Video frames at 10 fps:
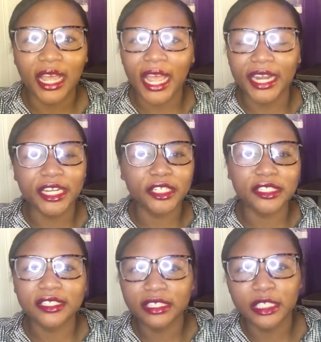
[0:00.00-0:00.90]
I didn't
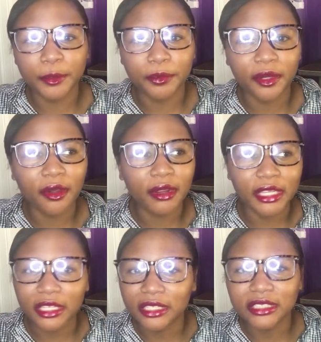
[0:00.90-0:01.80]
sleep,
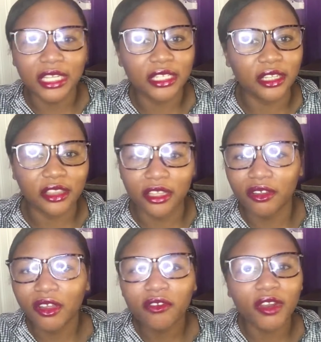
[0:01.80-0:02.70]
eat
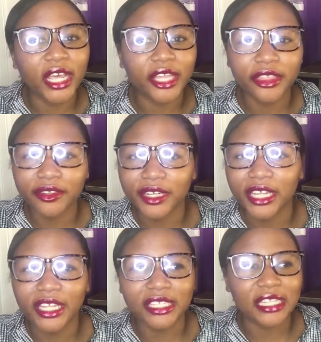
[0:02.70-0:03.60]
anything for like 3 days.